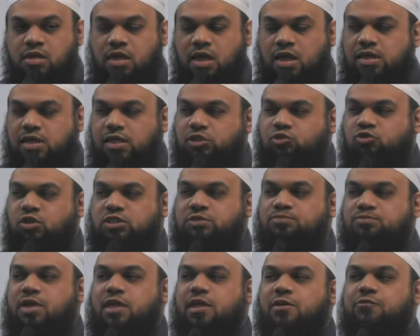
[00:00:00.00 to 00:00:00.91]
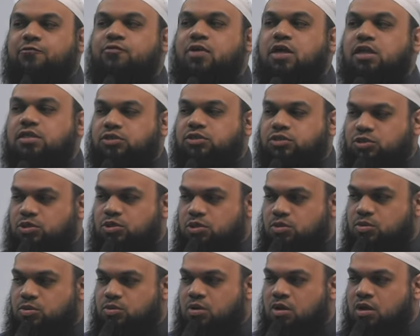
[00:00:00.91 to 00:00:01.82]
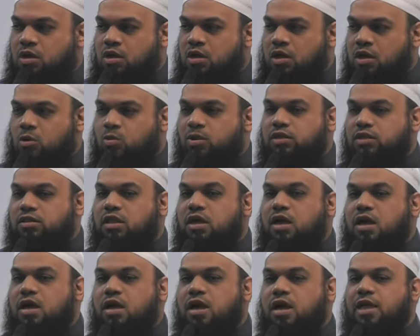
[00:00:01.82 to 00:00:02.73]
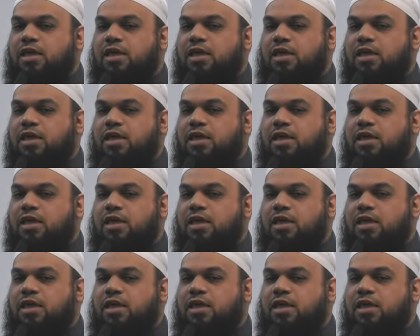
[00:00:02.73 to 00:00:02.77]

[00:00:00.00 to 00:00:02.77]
and entrust my affairs to you. O Allah,